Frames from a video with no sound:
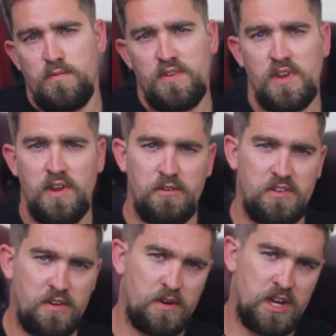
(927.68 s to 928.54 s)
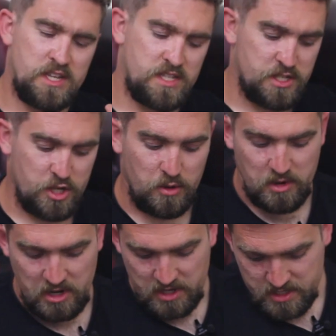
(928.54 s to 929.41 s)
delivered to you in less than 2
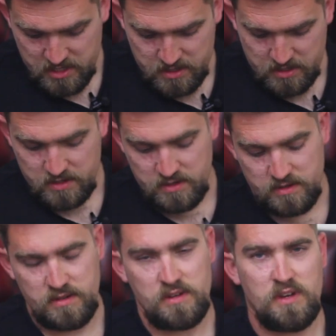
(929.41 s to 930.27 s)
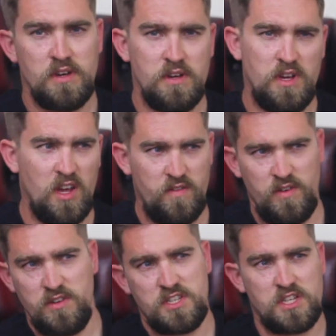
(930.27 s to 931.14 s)
minutes. If
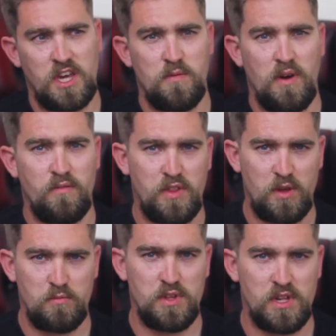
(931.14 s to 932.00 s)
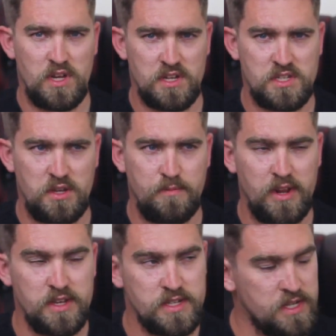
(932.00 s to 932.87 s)
you skip everything but the last 2
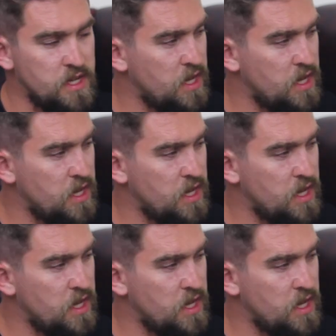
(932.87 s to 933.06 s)
minutes.